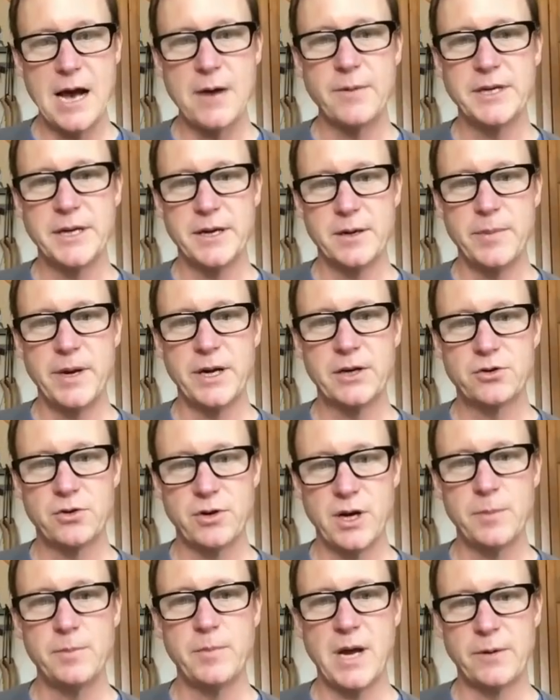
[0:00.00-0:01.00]
we did it,
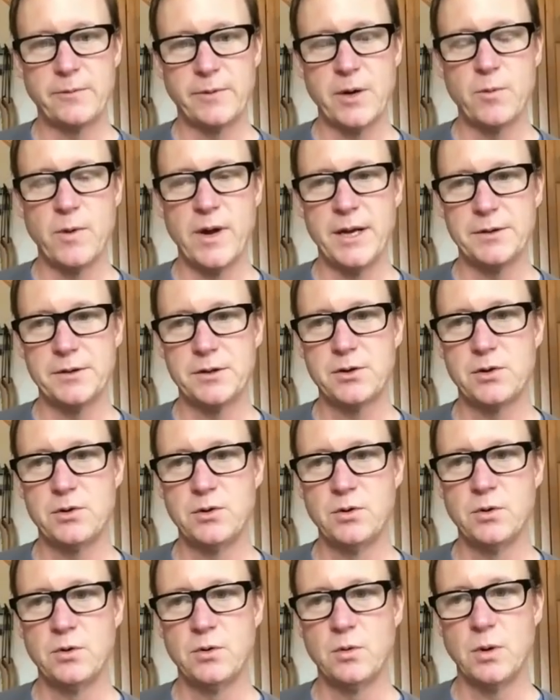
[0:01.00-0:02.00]
and we went
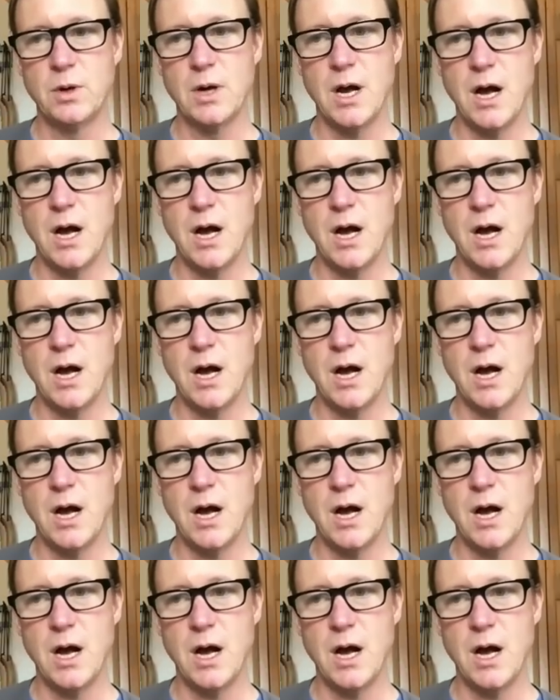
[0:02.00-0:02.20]
to